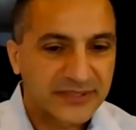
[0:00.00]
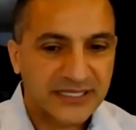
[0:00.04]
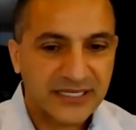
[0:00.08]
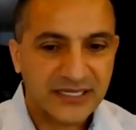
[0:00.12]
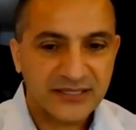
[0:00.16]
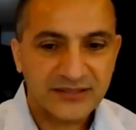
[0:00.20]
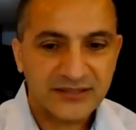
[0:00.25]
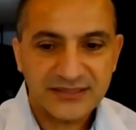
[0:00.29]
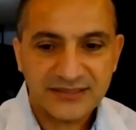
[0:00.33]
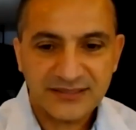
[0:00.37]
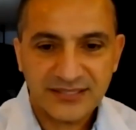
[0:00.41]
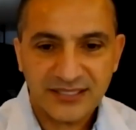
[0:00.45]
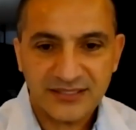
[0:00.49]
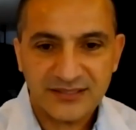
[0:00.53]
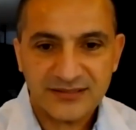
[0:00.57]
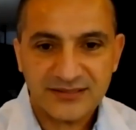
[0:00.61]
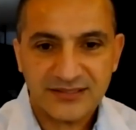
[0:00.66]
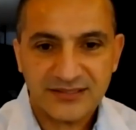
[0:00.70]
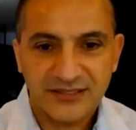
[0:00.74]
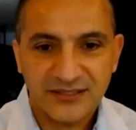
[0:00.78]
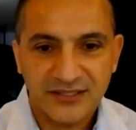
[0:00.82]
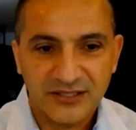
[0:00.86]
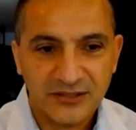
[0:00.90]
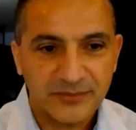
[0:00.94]
Gary, tell
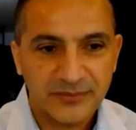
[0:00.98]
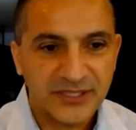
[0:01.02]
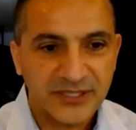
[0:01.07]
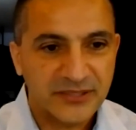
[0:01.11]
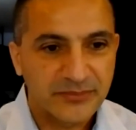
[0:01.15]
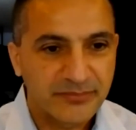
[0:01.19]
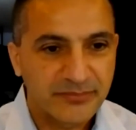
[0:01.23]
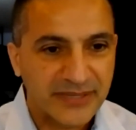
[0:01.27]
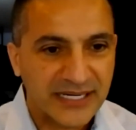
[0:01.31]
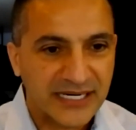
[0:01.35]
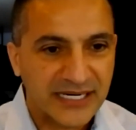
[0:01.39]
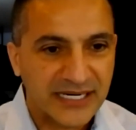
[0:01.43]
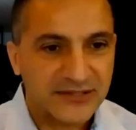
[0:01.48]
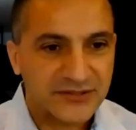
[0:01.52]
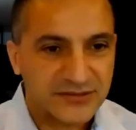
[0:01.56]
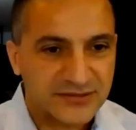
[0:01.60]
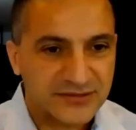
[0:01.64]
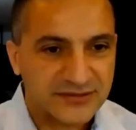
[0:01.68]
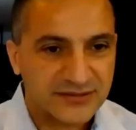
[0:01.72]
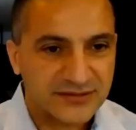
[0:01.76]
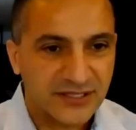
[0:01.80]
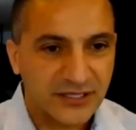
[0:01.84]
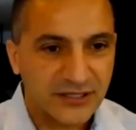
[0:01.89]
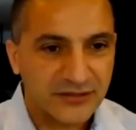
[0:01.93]
us a little bit about
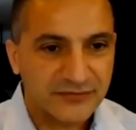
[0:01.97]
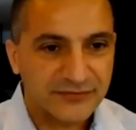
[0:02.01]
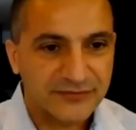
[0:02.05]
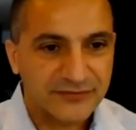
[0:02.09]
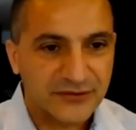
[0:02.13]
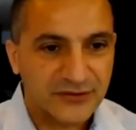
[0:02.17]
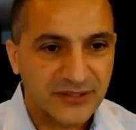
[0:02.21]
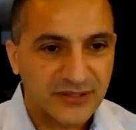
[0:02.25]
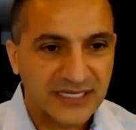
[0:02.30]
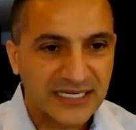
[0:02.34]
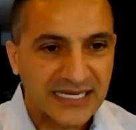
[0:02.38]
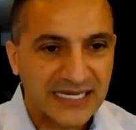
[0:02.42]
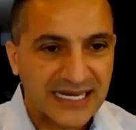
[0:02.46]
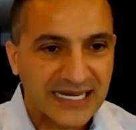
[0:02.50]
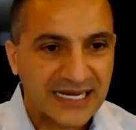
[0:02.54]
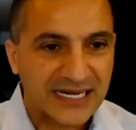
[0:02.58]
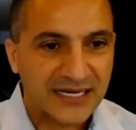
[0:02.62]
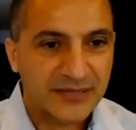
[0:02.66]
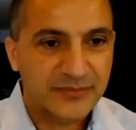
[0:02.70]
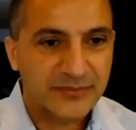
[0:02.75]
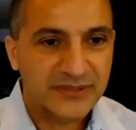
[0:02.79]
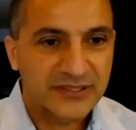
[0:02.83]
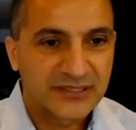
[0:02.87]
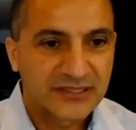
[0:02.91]
yourself, your
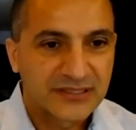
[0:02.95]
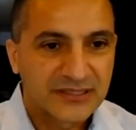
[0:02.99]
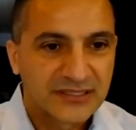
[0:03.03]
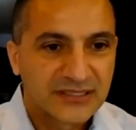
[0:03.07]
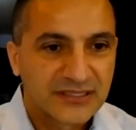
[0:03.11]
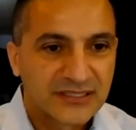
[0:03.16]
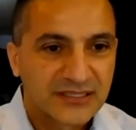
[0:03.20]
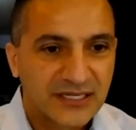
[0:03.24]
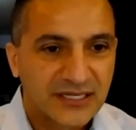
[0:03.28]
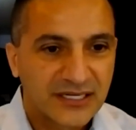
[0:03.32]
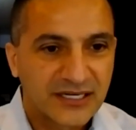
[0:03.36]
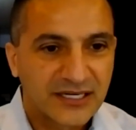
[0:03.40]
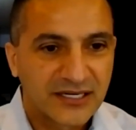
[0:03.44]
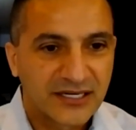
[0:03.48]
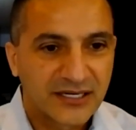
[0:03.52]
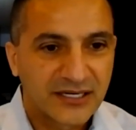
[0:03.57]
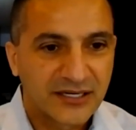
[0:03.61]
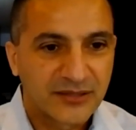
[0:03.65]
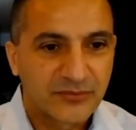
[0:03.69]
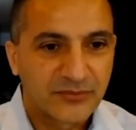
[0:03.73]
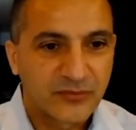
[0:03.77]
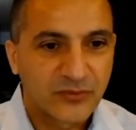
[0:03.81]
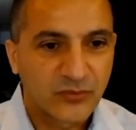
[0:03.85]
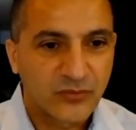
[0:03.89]
lab,
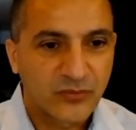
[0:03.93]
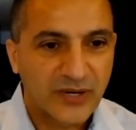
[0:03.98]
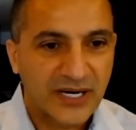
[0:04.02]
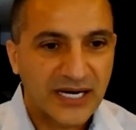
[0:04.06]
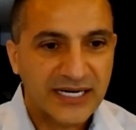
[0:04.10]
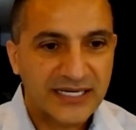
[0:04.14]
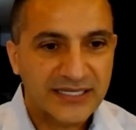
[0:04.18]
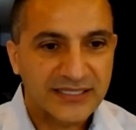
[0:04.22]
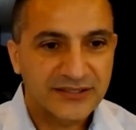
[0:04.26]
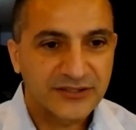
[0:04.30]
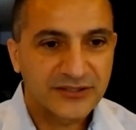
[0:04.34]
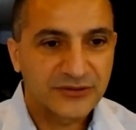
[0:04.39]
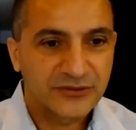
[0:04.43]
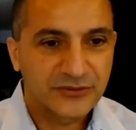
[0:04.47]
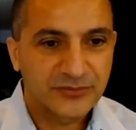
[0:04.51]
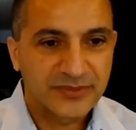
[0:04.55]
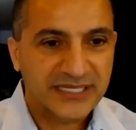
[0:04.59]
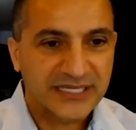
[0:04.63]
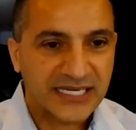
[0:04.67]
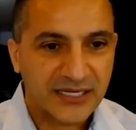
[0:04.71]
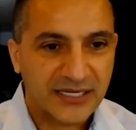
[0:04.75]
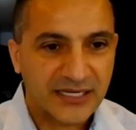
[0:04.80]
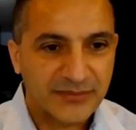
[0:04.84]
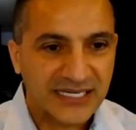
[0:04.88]
why you
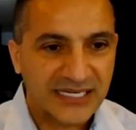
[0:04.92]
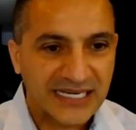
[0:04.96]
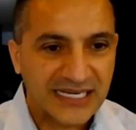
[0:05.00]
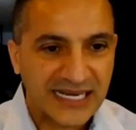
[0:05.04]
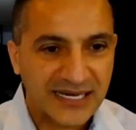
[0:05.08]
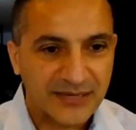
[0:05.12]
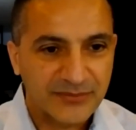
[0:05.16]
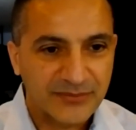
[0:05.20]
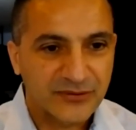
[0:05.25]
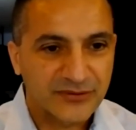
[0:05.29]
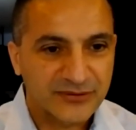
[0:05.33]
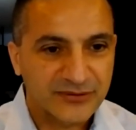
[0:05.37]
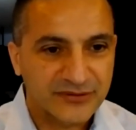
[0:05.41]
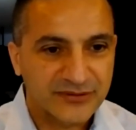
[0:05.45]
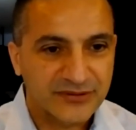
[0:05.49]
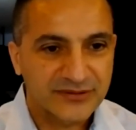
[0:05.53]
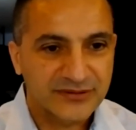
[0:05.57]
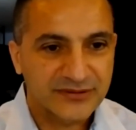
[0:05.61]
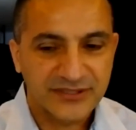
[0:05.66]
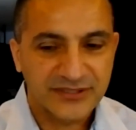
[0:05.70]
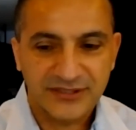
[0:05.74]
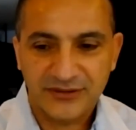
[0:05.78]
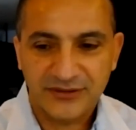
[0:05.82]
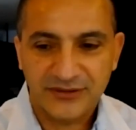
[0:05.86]
became a lab
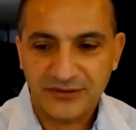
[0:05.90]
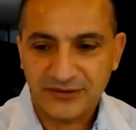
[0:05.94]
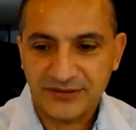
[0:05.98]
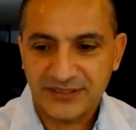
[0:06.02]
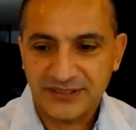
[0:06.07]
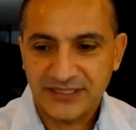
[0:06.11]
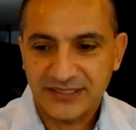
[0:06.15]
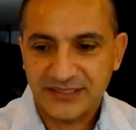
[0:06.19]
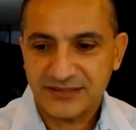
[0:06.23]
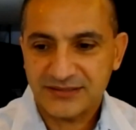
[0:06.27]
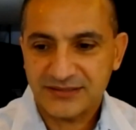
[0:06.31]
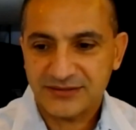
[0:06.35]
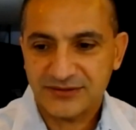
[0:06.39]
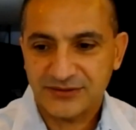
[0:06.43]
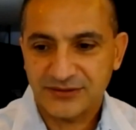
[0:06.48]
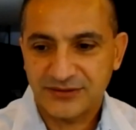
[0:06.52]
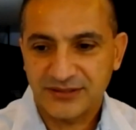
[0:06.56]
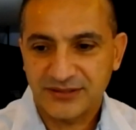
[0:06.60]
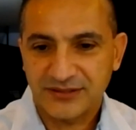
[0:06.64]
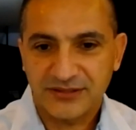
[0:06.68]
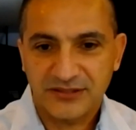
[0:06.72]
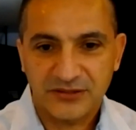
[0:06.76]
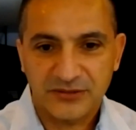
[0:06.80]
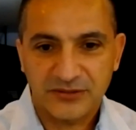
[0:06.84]
owner. Let us
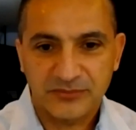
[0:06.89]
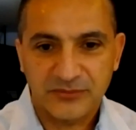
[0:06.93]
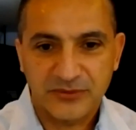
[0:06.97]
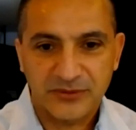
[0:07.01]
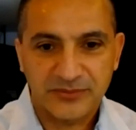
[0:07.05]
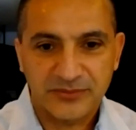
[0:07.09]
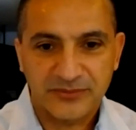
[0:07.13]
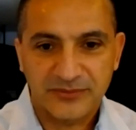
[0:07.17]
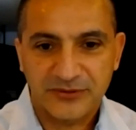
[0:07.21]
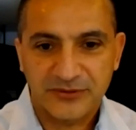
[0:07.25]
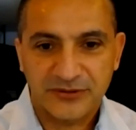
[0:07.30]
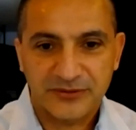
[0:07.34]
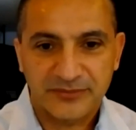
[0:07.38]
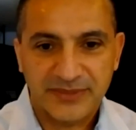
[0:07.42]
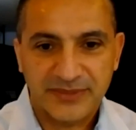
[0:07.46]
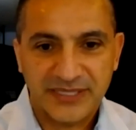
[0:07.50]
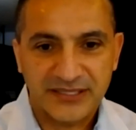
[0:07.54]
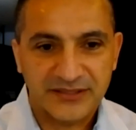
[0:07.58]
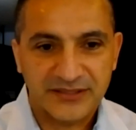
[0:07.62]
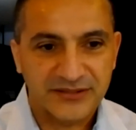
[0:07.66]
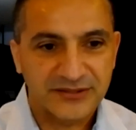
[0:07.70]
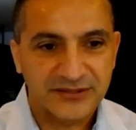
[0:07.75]
learn a little bit more about